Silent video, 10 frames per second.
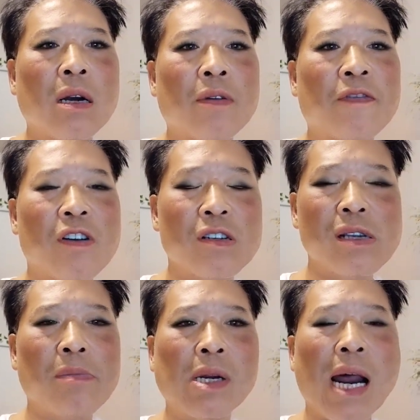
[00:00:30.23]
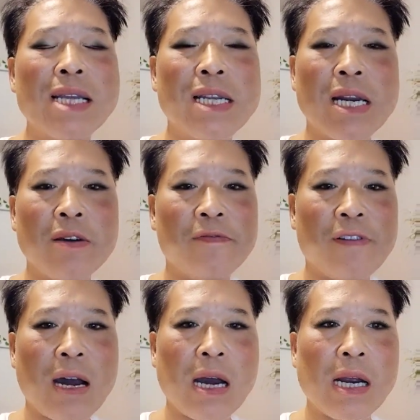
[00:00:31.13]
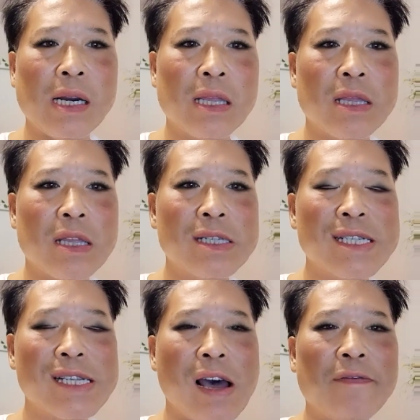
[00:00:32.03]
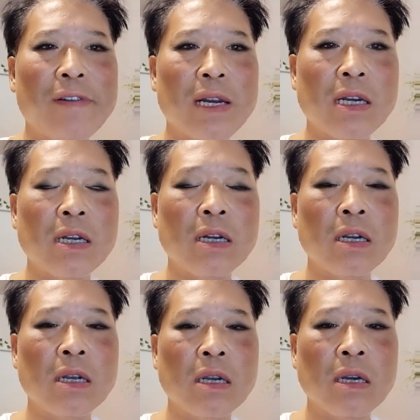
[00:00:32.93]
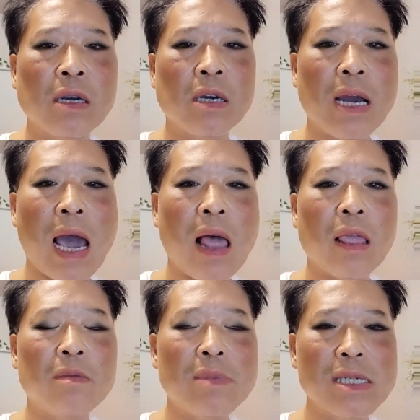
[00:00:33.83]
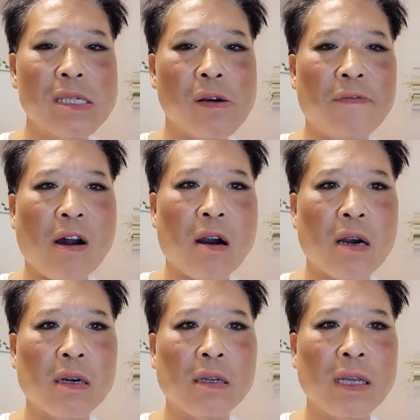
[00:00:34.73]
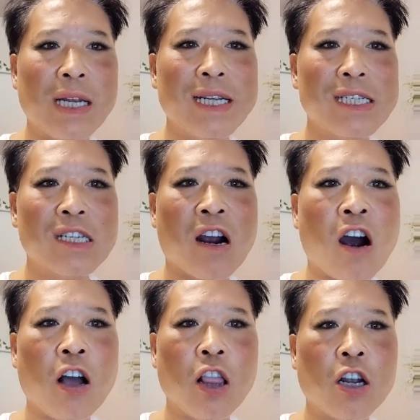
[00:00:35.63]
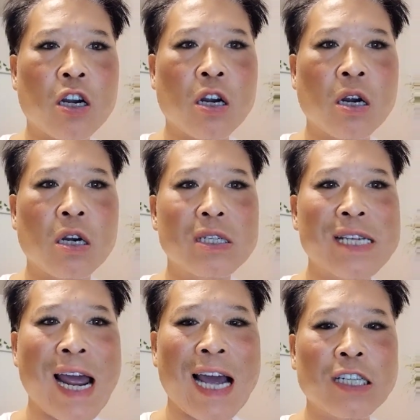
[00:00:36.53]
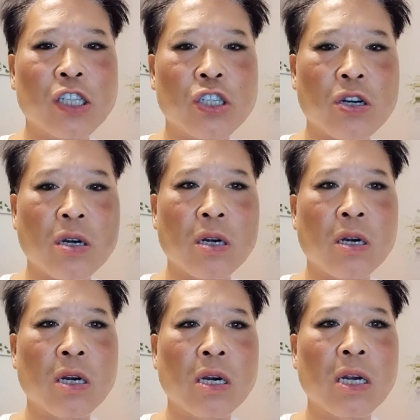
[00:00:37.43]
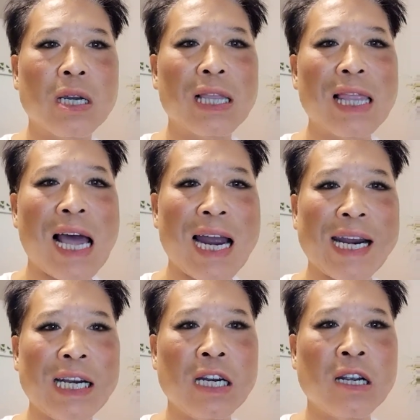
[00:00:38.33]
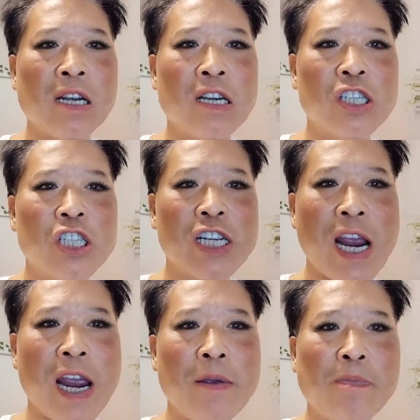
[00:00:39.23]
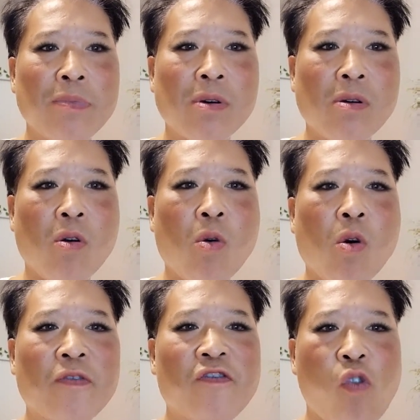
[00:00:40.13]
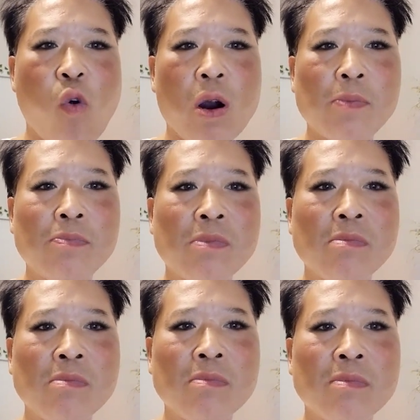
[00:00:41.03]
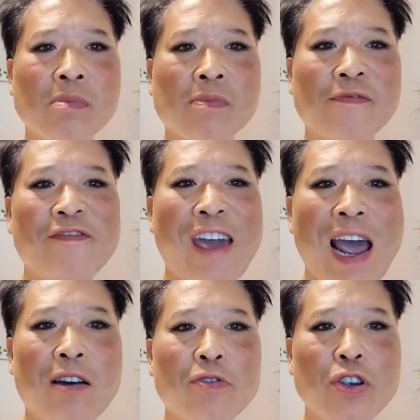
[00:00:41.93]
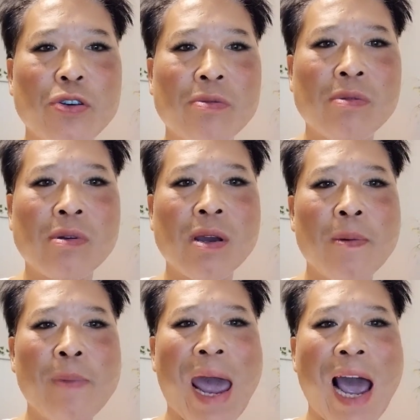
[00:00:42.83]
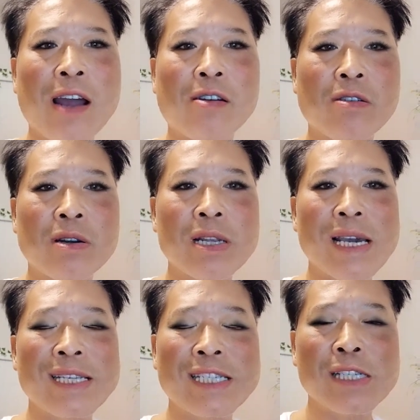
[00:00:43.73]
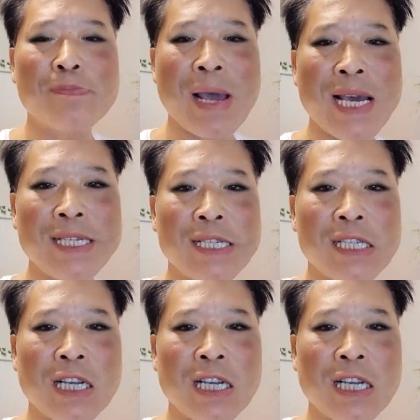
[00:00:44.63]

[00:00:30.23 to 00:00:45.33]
First, I'm going to identify the 7 elements of art. It is color, texture, line, shape or form, value, pattern, and space.